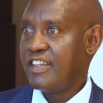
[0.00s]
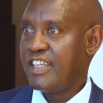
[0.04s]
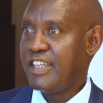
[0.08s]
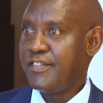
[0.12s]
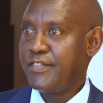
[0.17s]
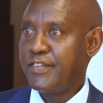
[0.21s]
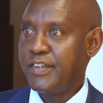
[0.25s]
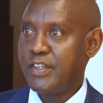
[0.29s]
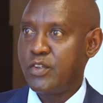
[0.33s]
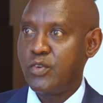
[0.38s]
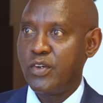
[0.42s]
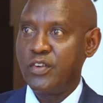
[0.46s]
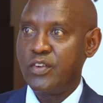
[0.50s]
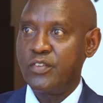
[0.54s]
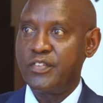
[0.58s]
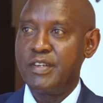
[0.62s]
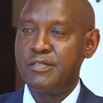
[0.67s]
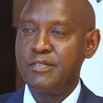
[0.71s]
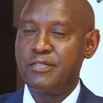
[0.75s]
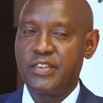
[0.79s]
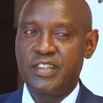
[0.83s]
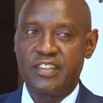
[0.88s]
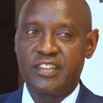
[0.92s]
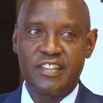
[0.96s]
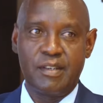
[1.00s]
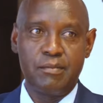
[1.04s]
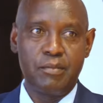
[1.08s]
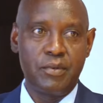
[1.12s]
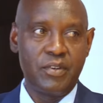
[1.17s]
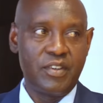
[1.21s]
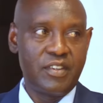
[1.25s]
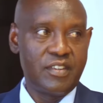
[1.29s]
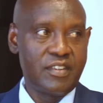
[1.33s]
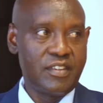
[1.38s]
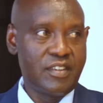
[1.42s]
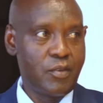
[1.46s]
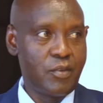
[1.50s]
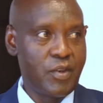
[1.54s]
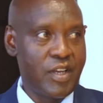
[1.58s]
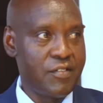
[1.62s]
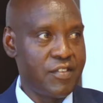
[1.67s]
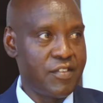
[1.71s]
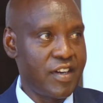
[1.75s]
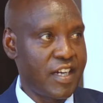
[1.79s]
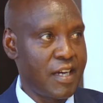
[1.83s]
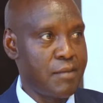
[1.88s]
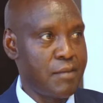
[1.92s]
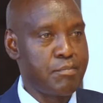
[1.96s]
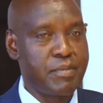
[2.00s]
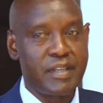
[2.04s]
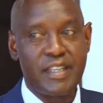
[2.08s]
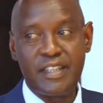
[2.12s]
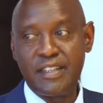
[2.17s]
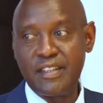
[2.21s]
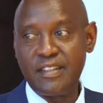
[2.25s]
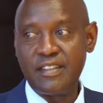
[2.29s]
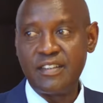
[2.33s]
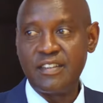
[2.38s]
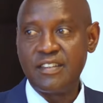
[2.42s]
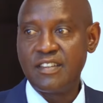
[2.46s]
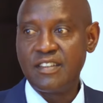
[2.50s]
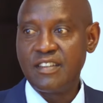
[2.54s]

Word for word: if each one of them, for example, we have a campaign